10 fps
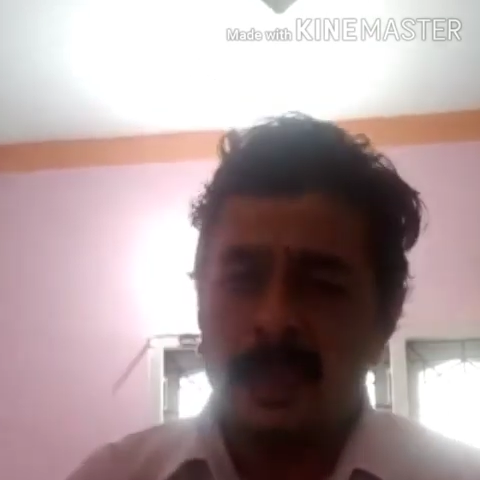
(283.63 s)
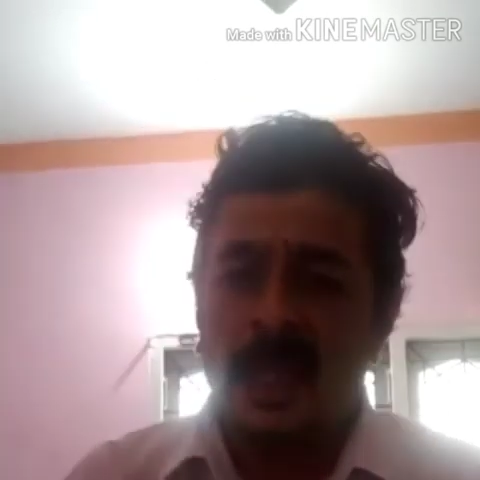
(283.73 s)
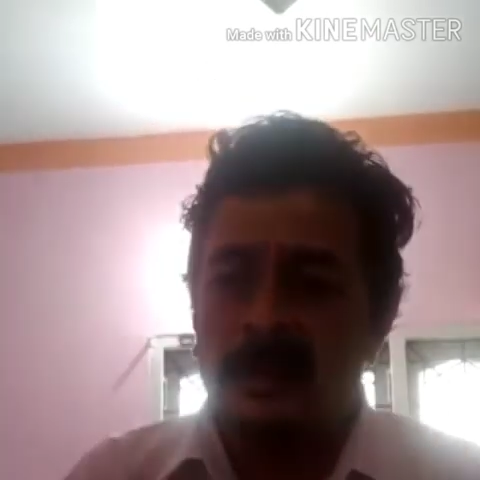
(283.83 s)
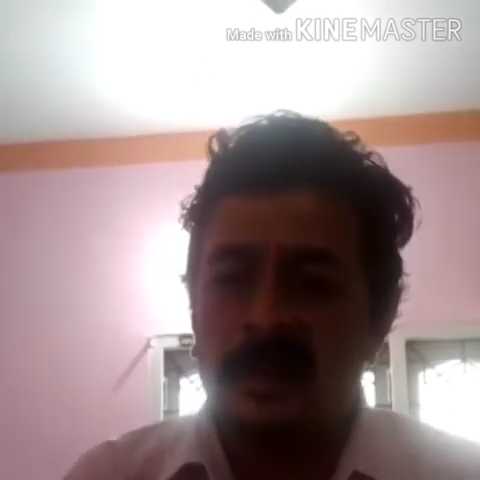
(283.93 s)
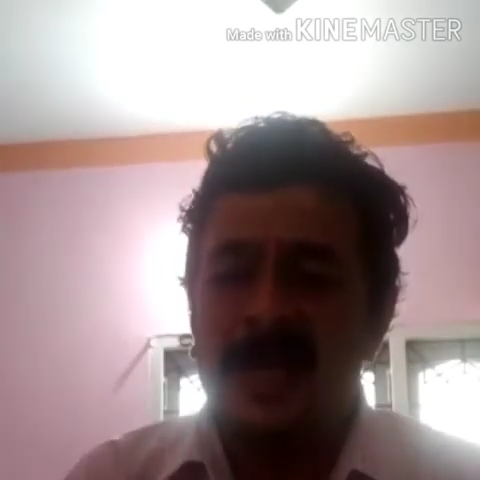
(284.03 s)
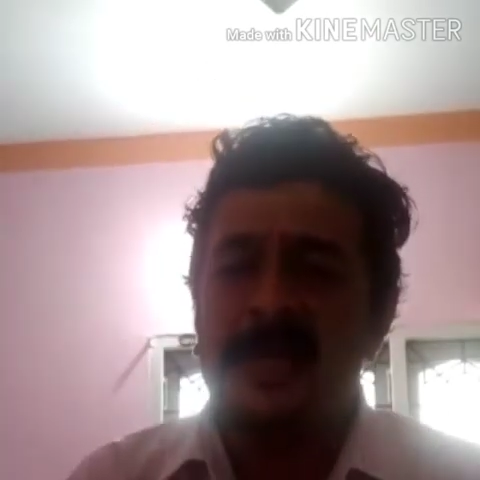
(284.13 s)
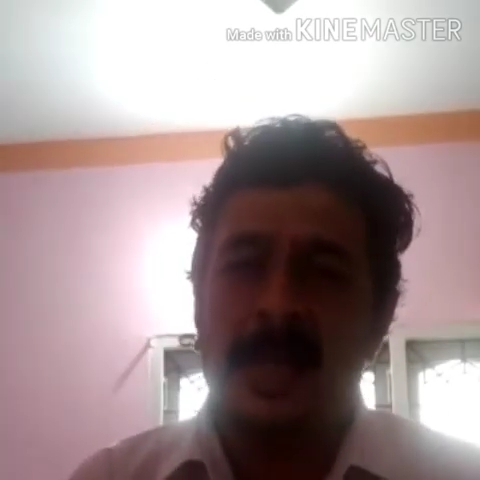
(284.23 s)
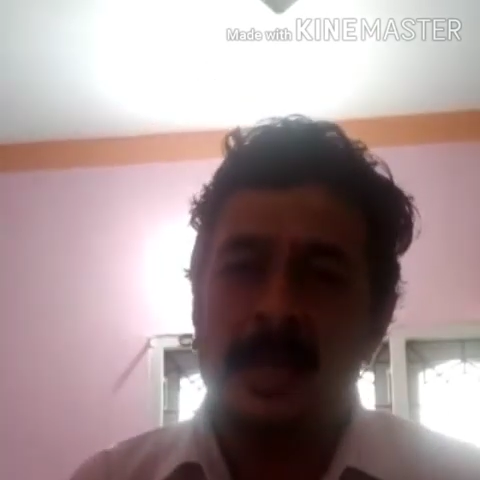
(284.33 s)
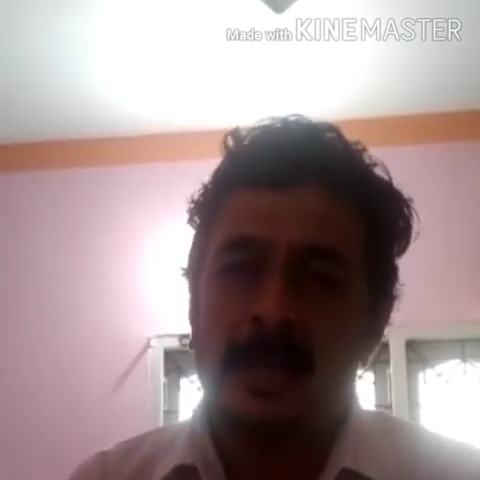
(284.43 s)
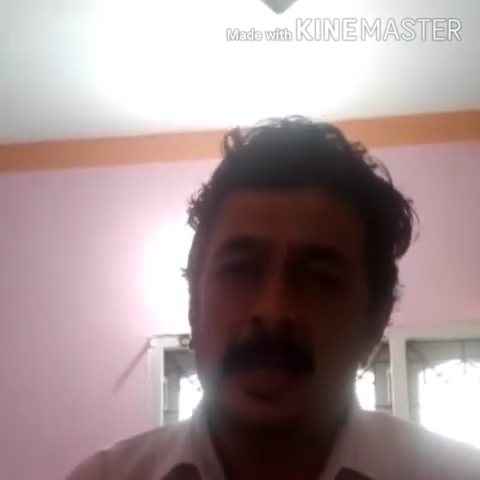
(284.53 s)

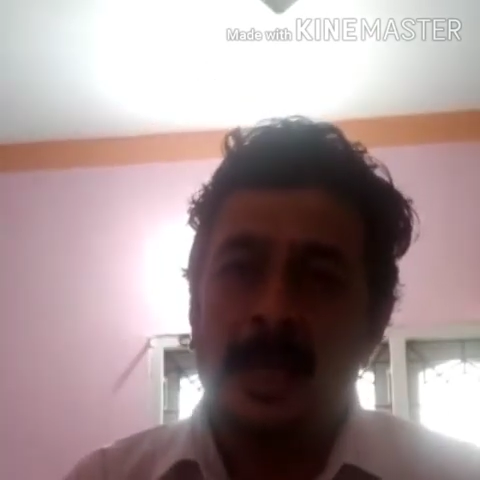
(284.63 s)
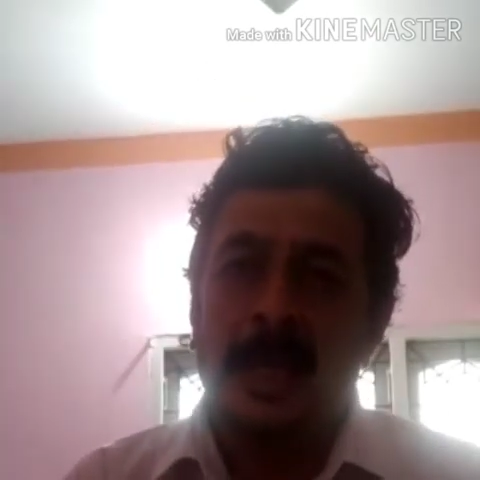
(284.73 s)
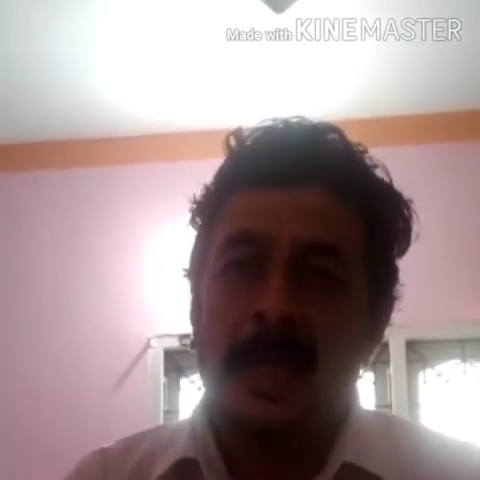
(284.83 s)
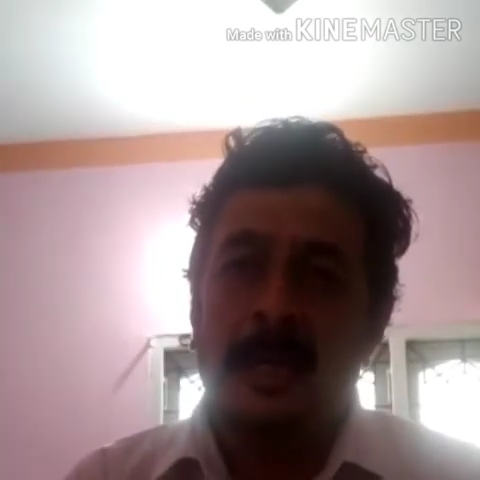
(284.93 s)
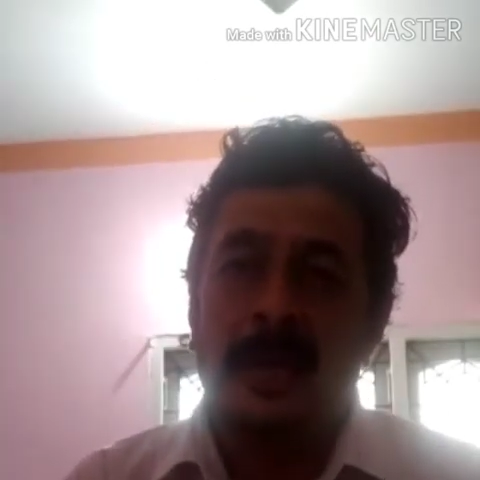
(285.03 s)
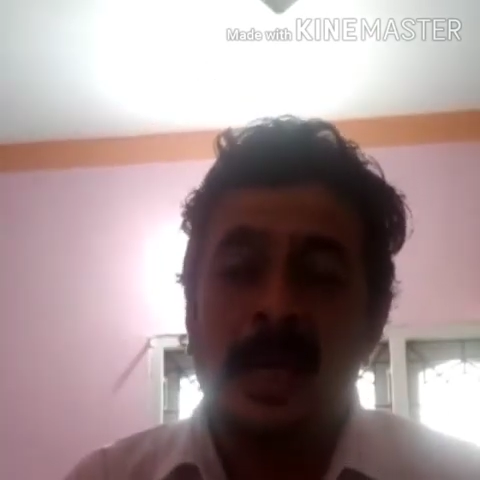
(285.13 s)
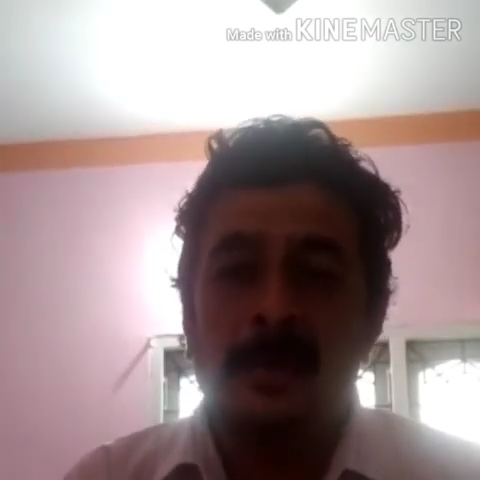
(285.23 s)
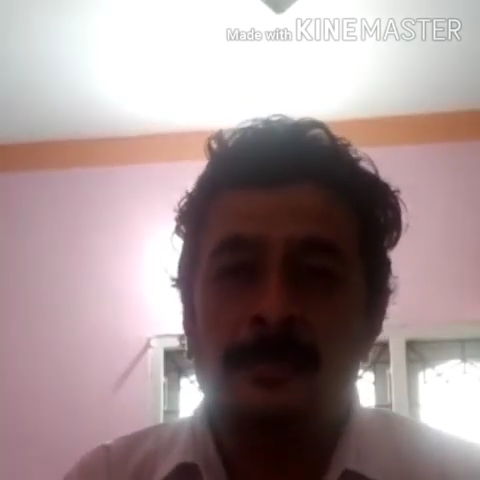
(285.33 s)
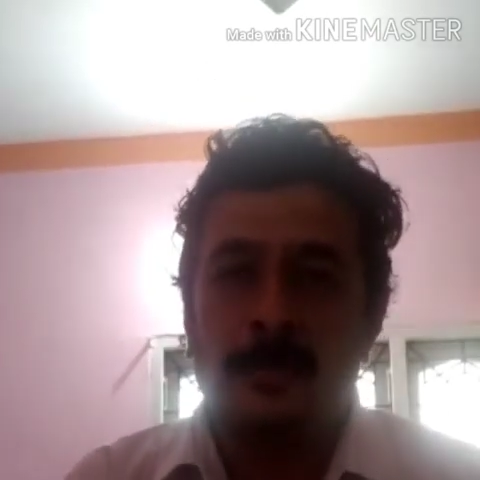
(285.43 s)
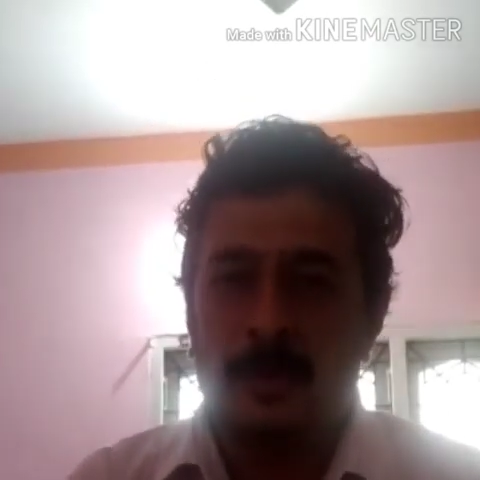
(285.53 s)
writing
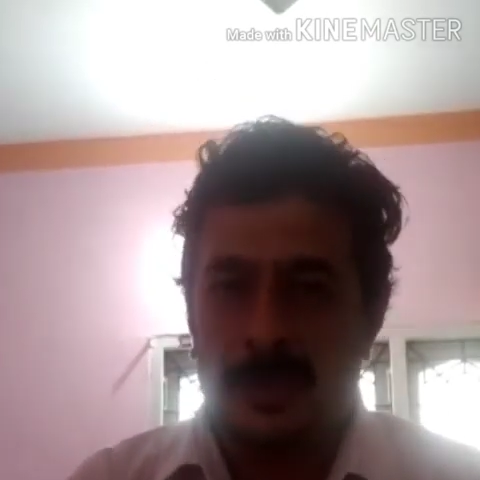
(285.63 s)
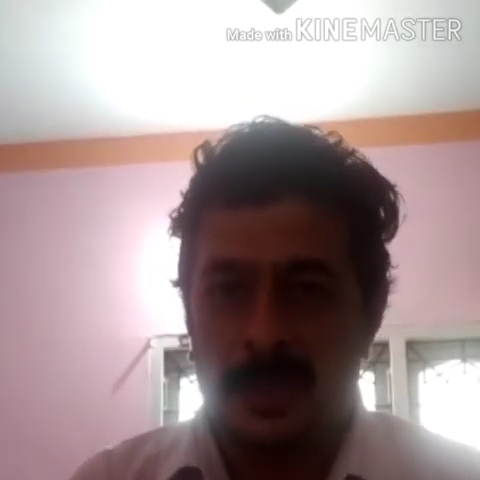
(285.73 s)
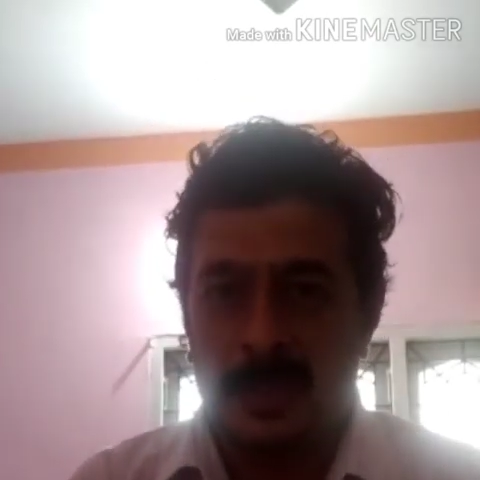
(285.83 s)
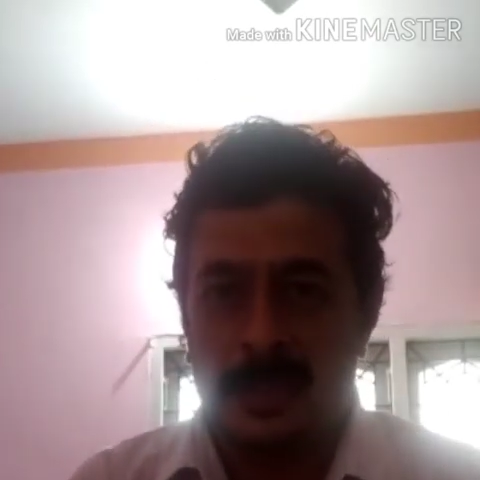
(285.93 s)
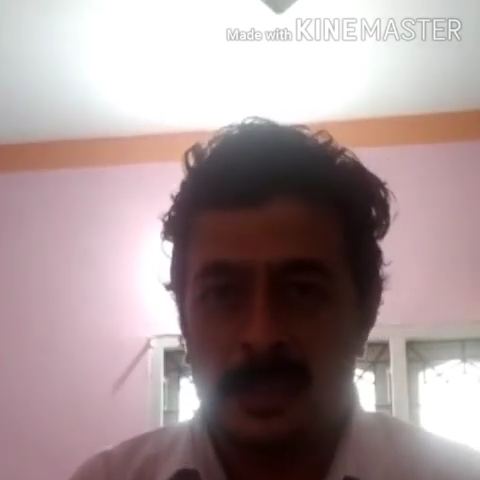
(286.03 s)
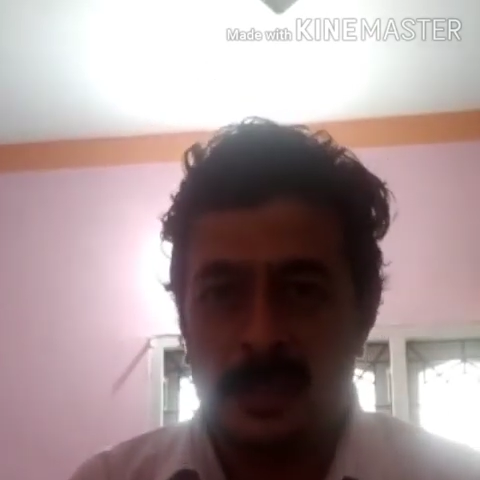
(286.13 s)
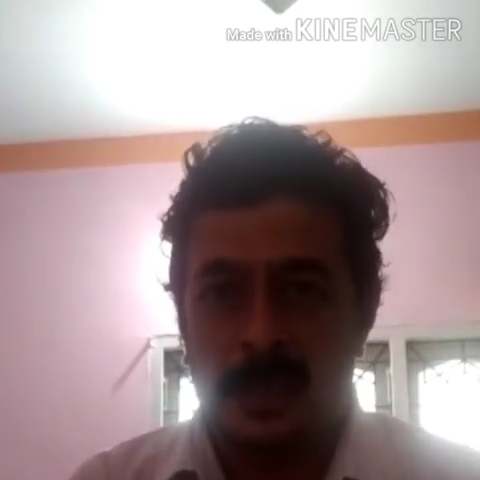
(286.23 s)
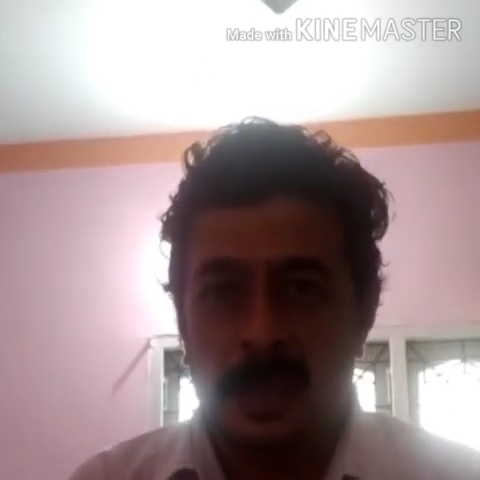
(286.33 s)
reinforces